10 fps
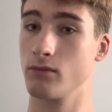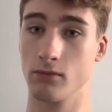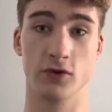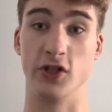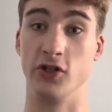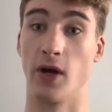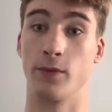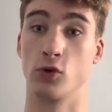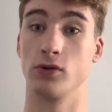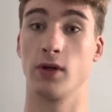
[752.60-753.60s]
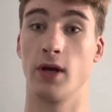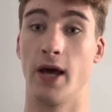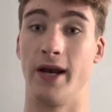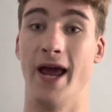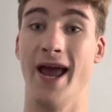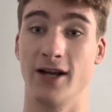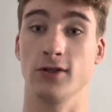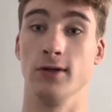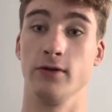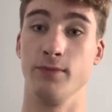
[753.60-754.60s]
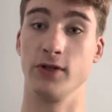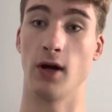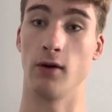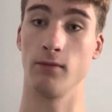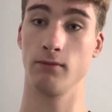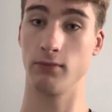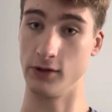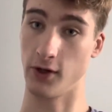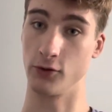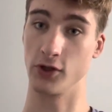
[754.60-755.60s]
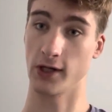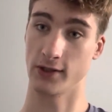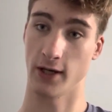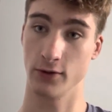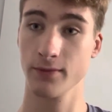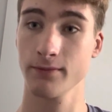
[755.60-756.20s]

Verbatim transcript: Sea Ceptor's an excellent missile. Please go check it out.